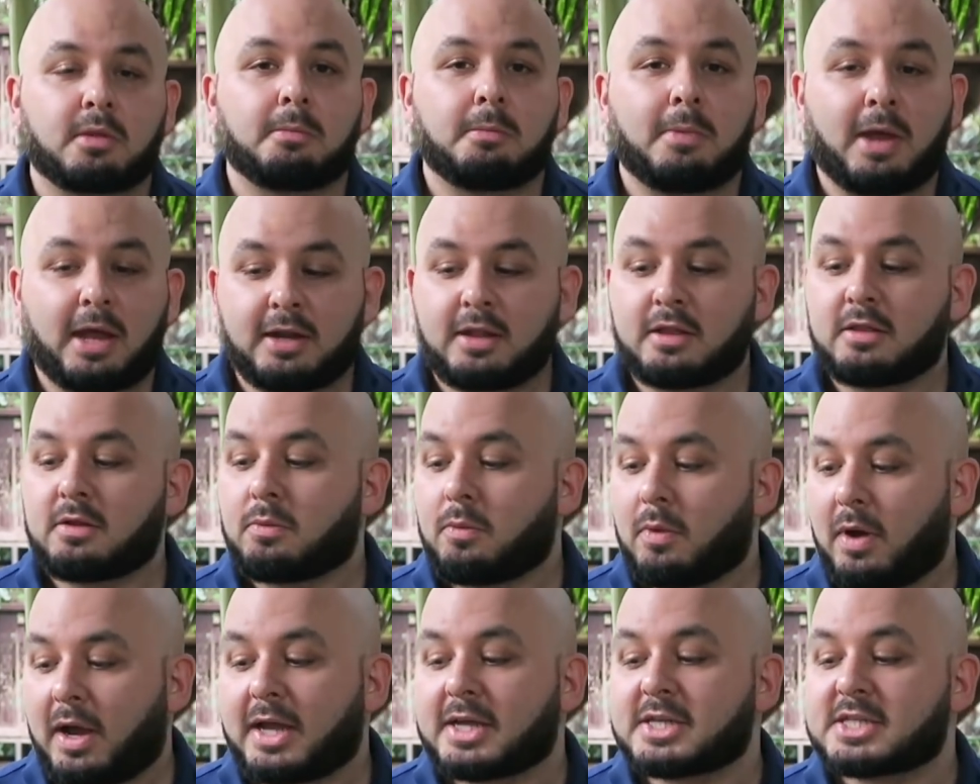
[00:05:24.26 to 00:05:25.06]
The men in the
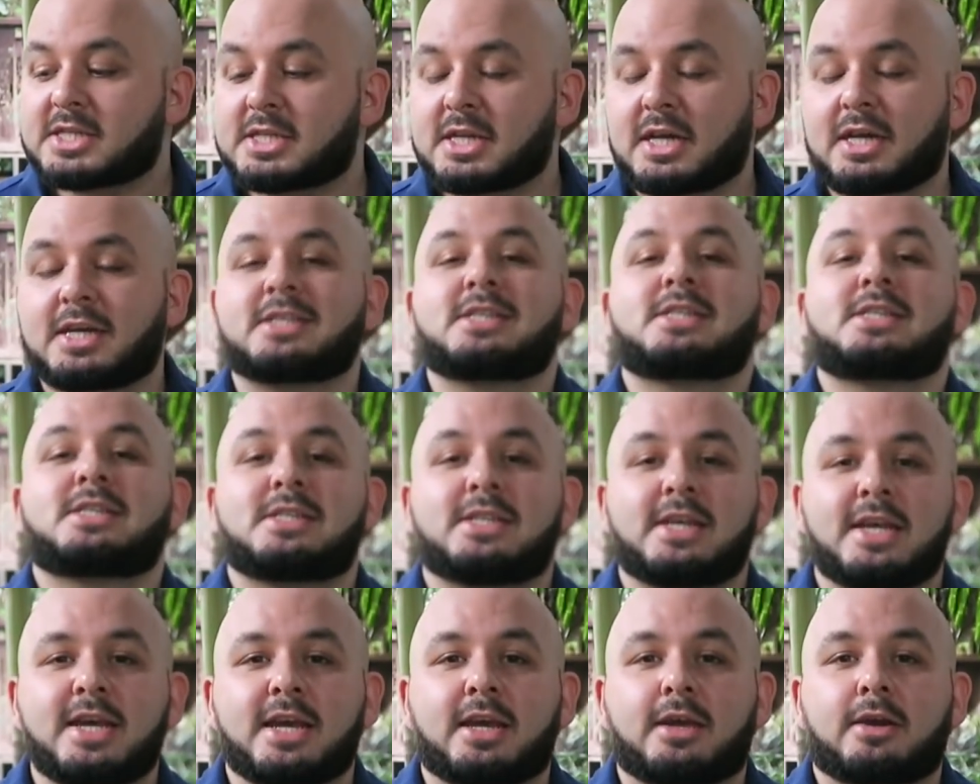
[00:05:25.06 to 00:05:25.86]
West are
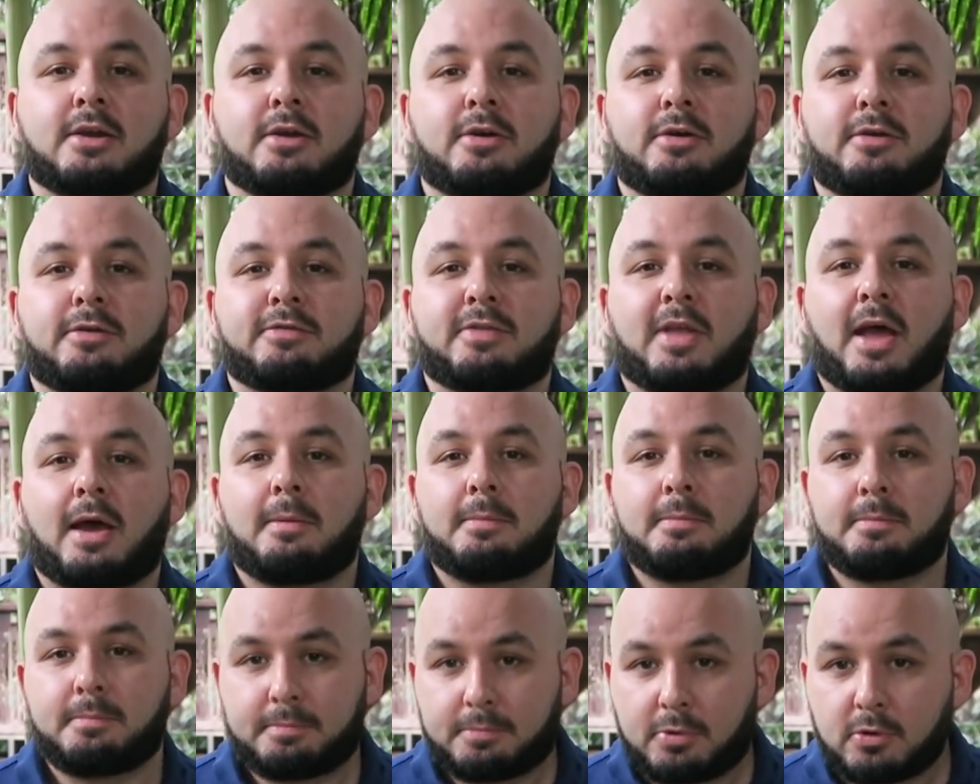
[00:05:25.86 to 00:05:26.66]
sick of
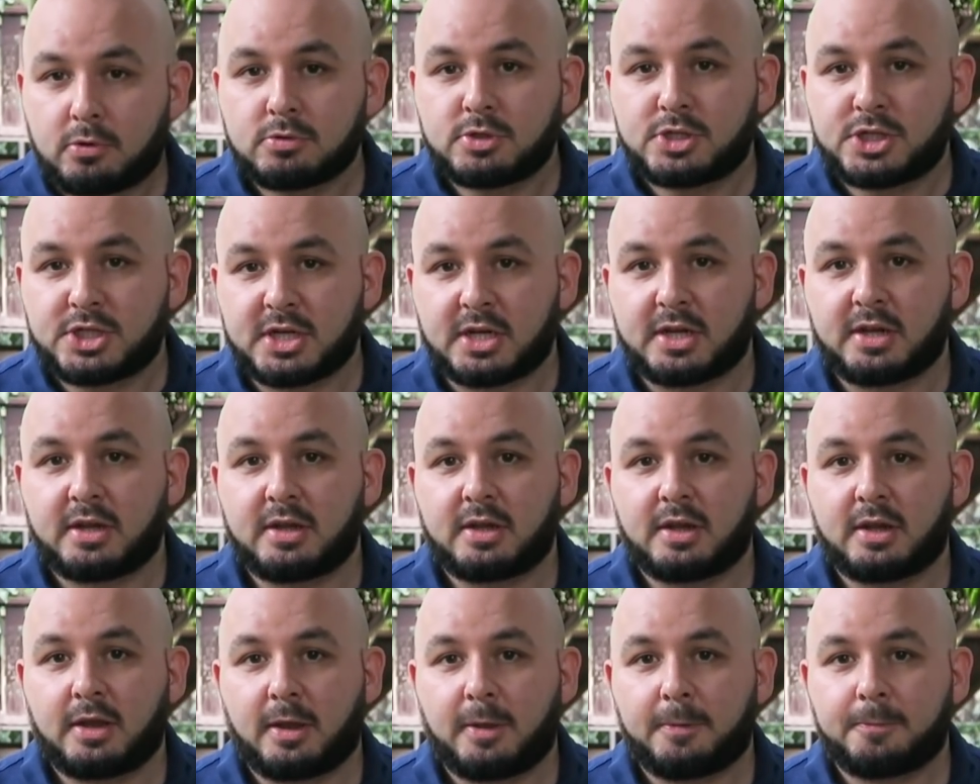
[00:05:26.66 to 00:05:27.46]
that
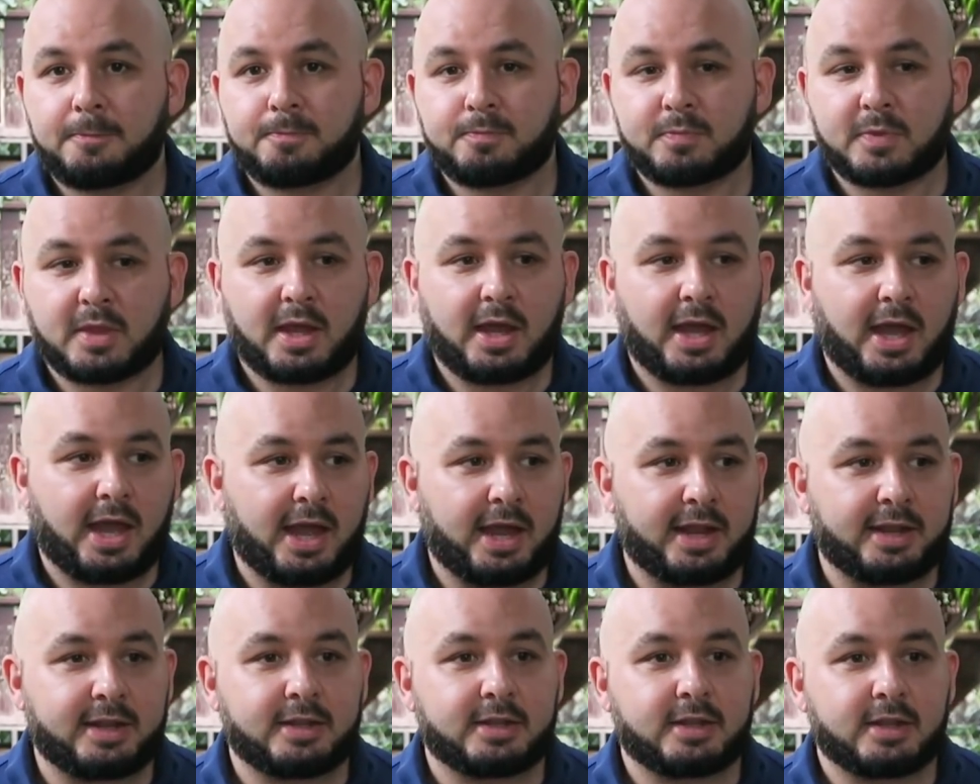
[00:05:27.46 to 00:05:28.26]
bullshit,
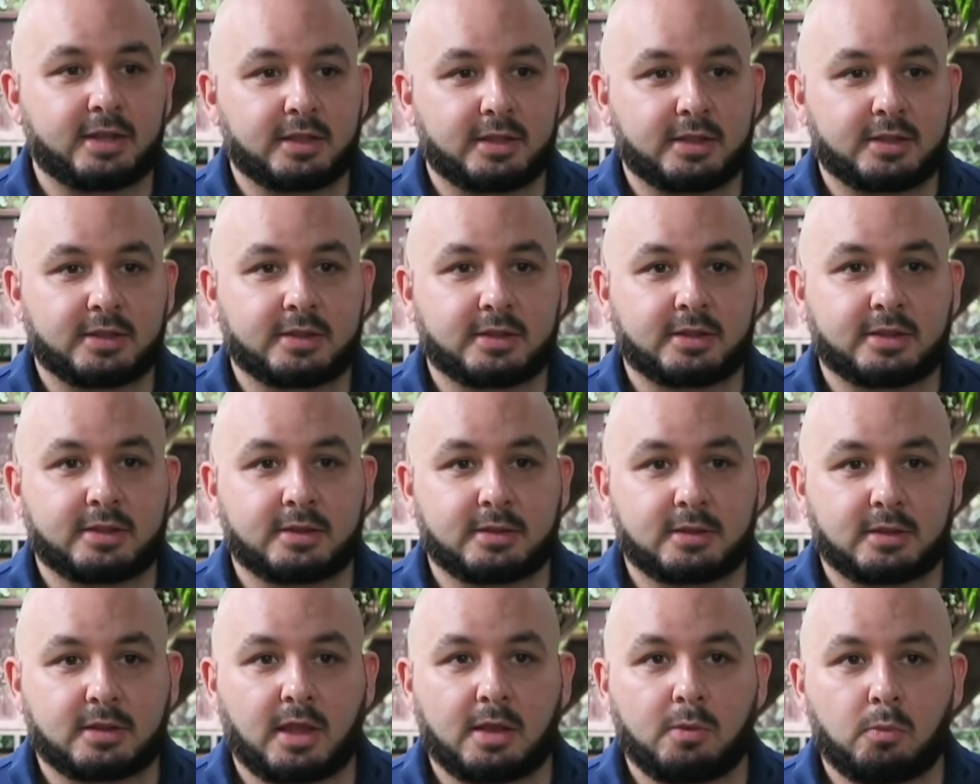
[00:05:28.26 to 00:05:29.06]
and
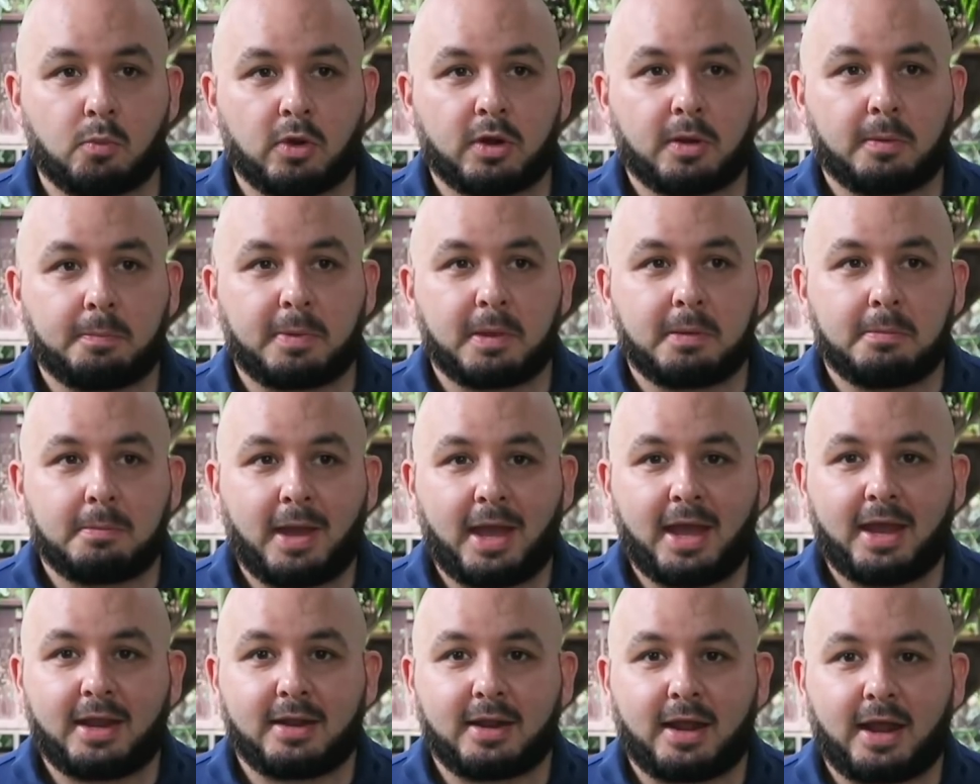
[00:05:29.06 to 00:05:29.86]
they want to be
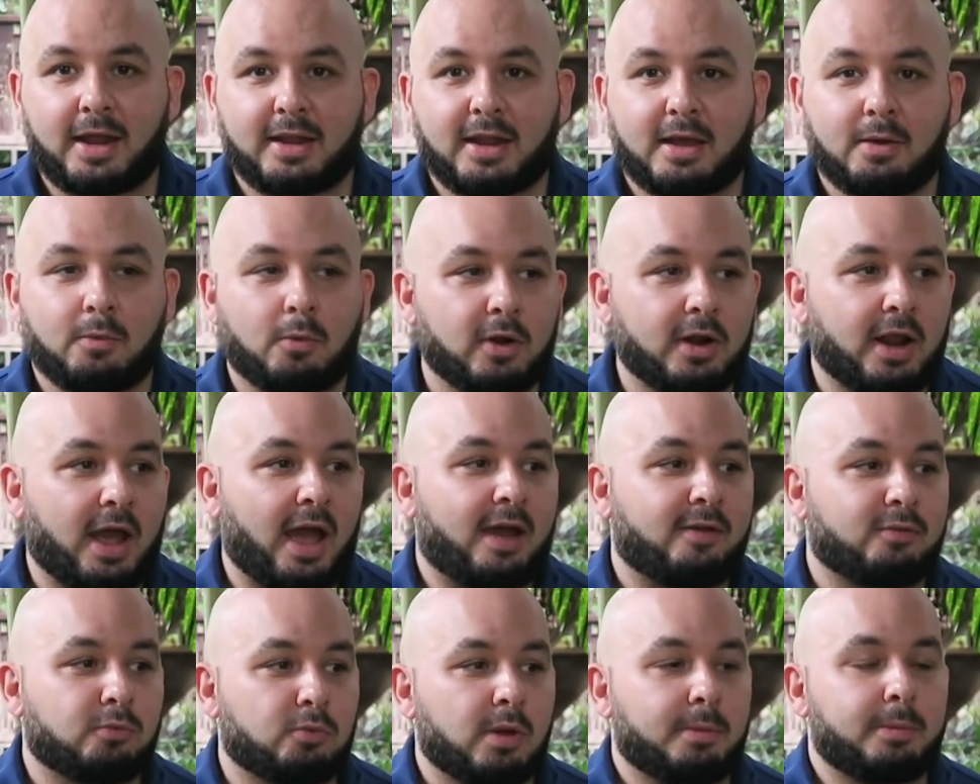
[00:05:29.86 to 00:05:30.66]
men, and they want to
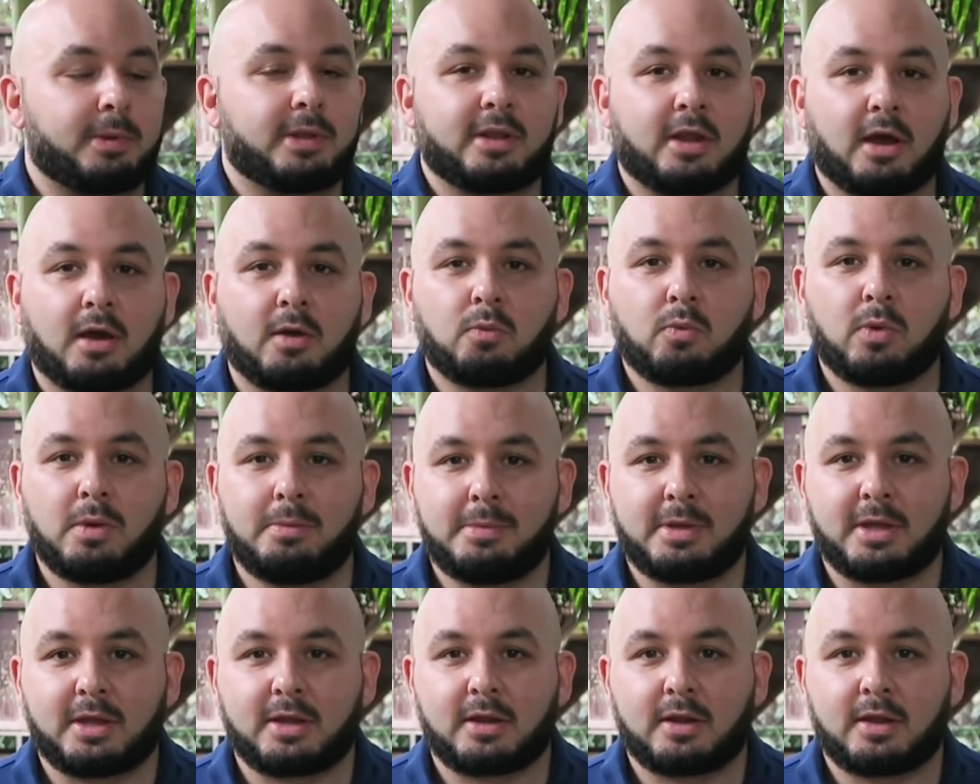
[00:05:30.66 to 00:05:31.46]
have women that are
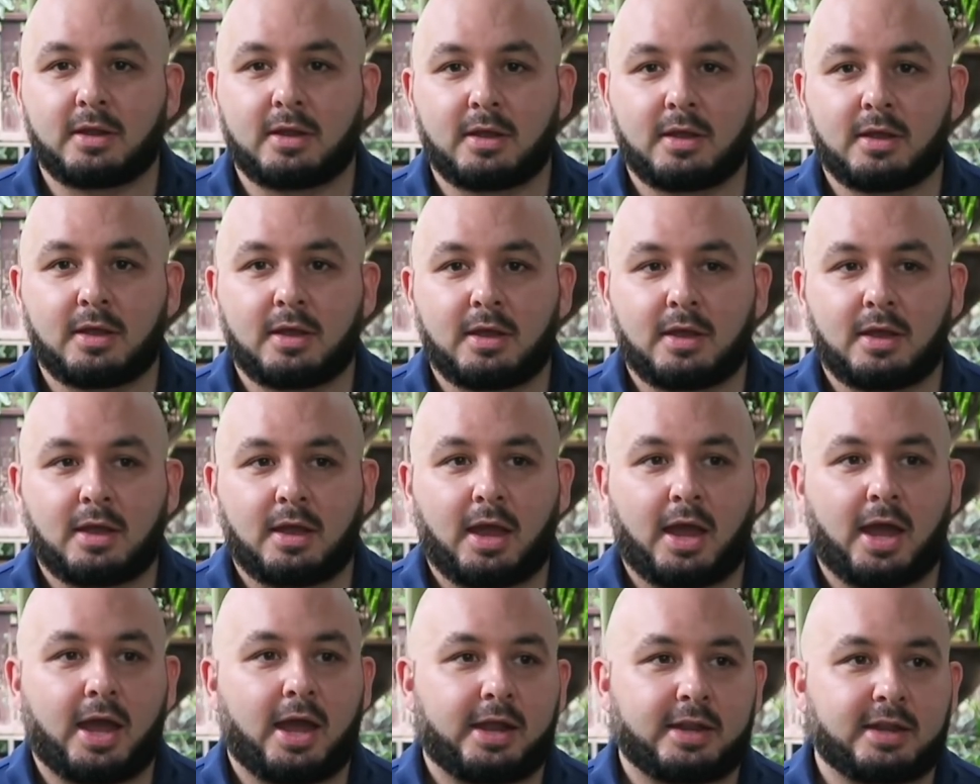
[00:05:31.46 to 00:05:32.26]
women.
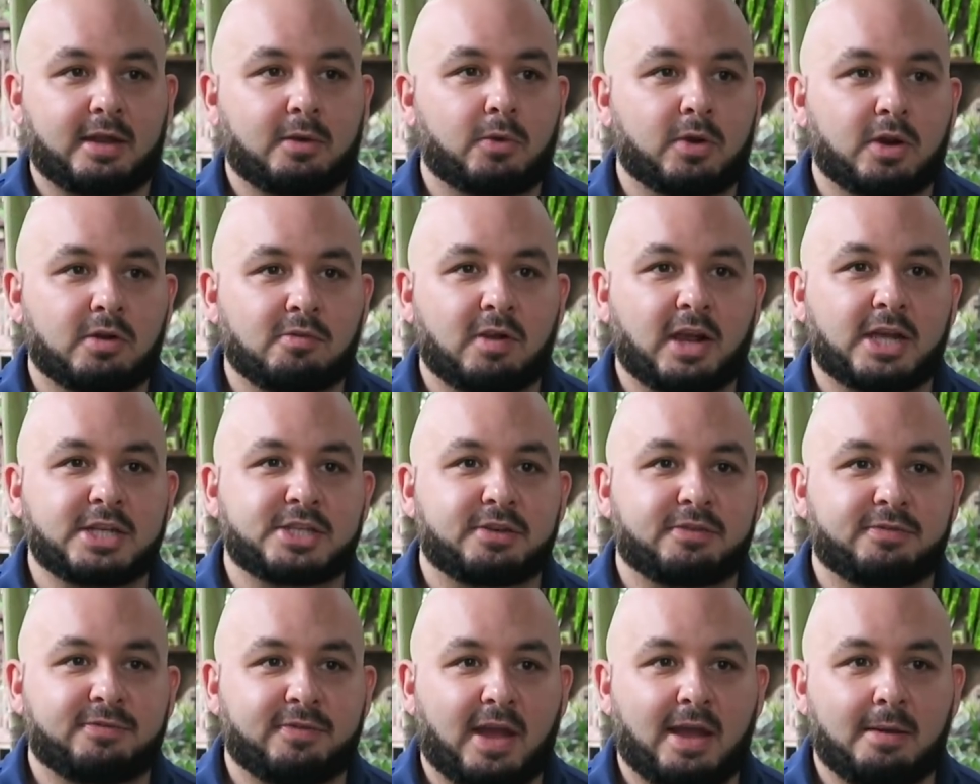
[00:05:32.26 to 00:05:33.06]
And they want to raise
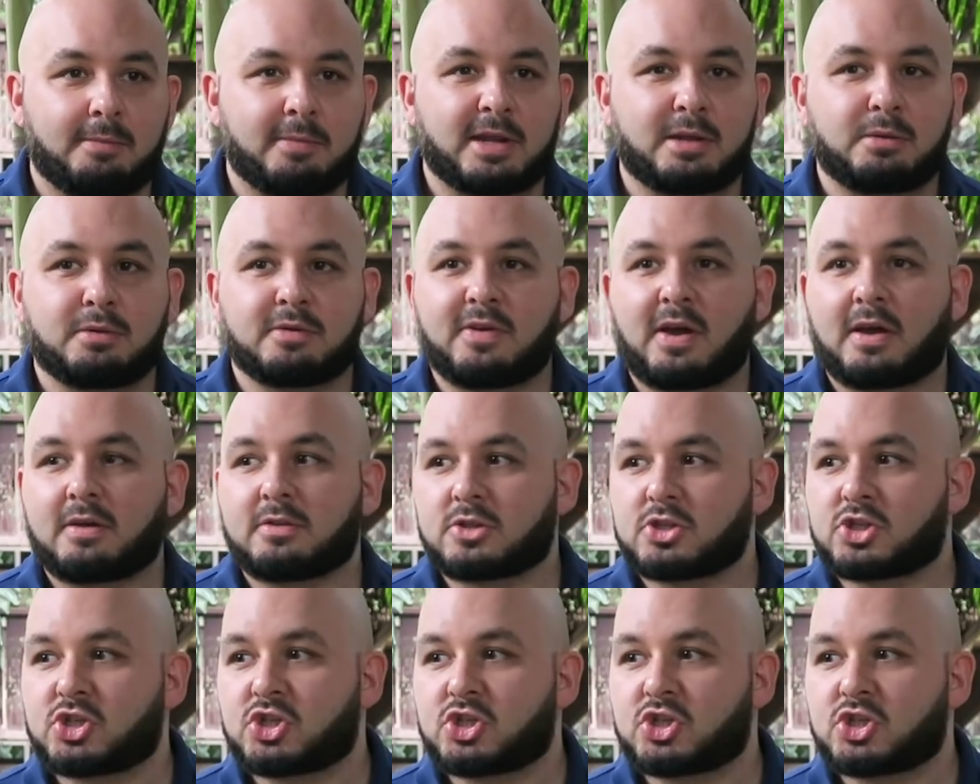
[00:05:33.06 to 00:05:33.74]
a family without the